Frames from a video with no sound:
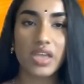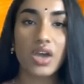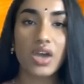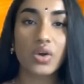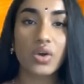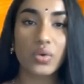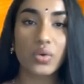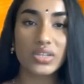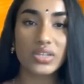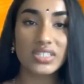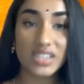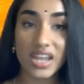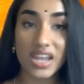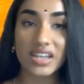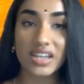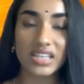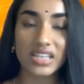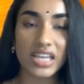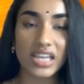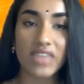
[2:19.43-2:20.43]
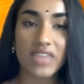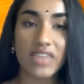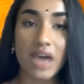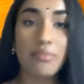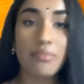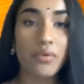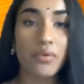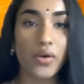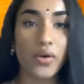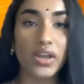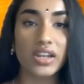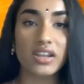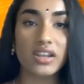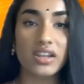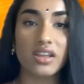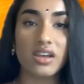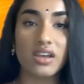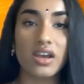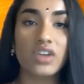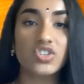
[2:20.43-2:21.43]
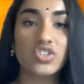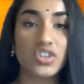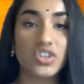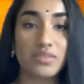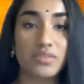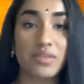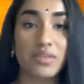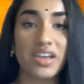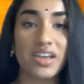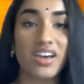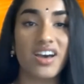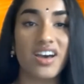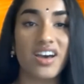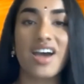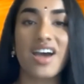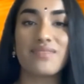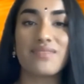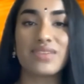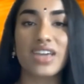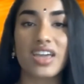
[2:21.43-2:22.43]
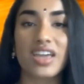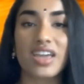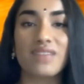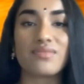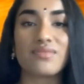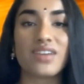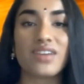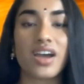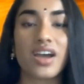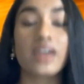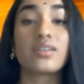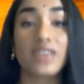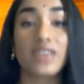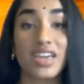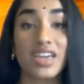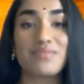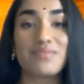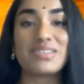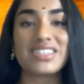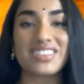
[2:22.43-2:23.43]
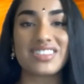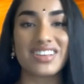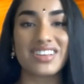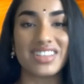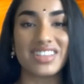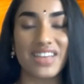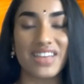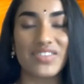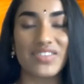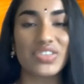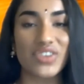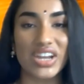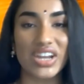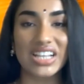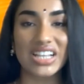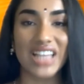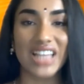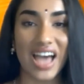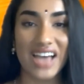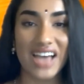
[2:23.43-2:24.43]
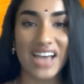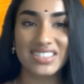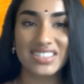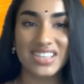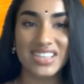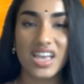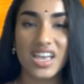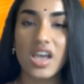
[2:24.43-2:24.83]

Coincidentally, at that point, Chinmaya, I came into the 11th grade class